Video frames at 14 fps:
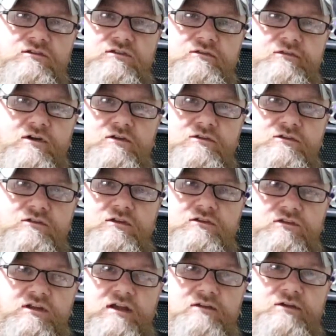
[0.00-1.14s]
Stefanus
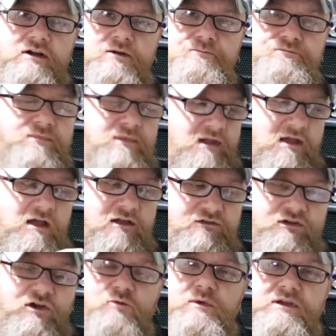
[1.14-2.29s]
together and
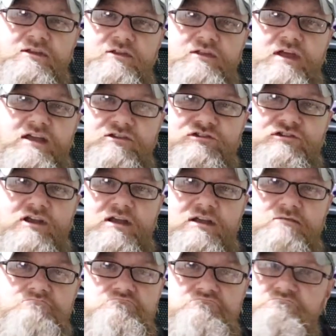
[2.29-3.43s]
tell me that is
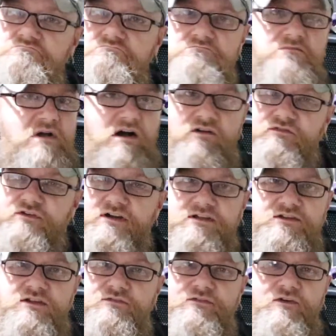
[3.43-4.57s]
shit. I'll
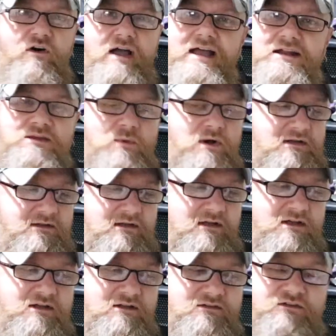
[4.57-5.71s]
fucking defy anyone
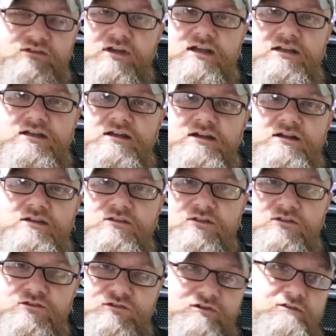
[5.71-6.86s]
to say
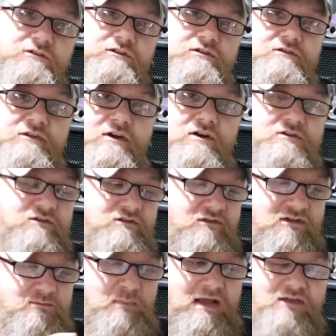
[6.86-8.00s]
that the St. Stefanus
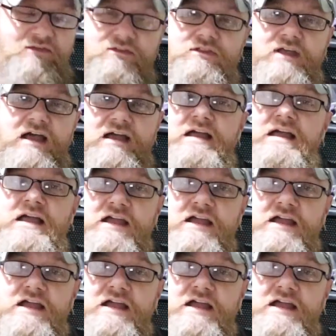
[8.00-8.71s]
is better than that.